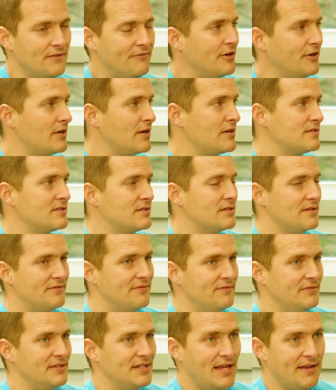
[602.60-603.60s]
you figure out if
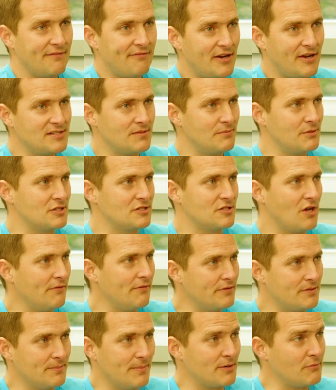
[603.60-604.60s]
you can't find someone to
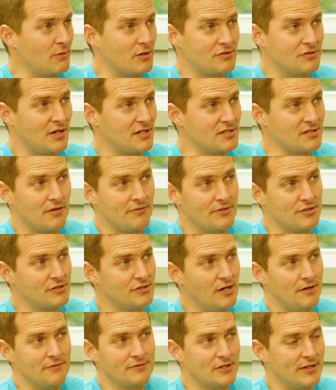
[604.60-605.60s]
solve it, you might want to try to solve it
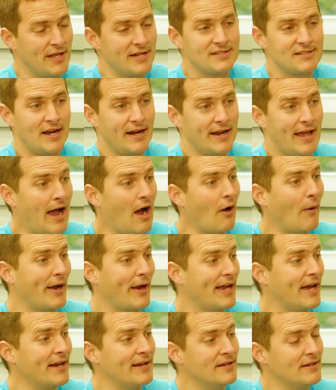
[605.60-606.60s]
yourself. So that's kind of how I
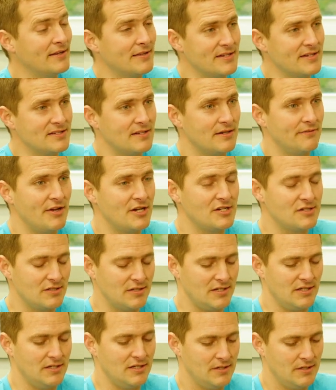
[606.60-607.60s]
got into this, and mm.
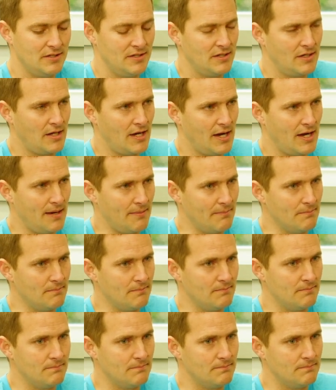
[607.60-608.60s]
eventually, mm um,
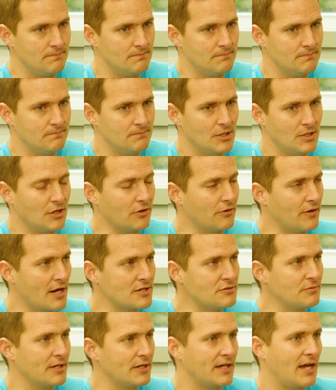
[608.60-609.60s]
you know,
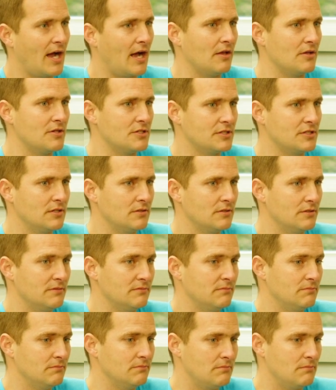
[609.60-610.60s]
graduated college
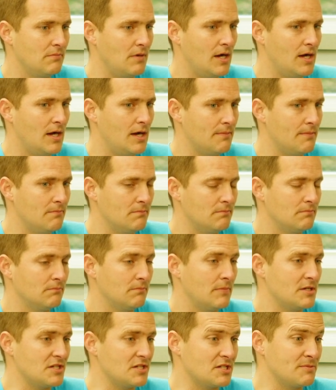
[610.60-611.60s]
um,
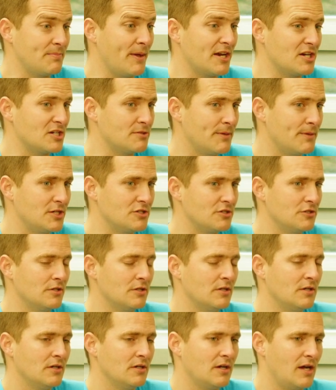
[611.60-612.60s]
as a Spanish major
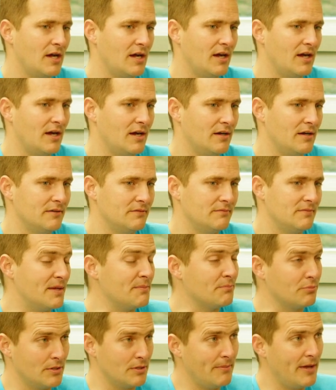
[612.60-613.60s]
uh,
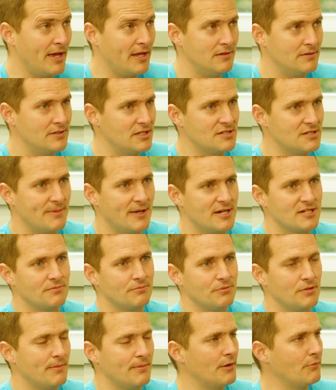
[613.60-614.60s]
in pre med. Did Spanish
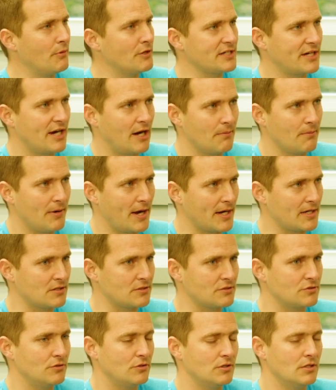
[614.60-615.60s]
and pre med. Went to chiropractic
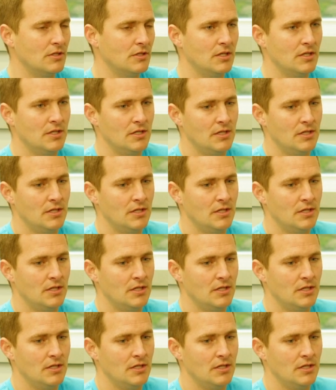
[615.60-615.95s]
school.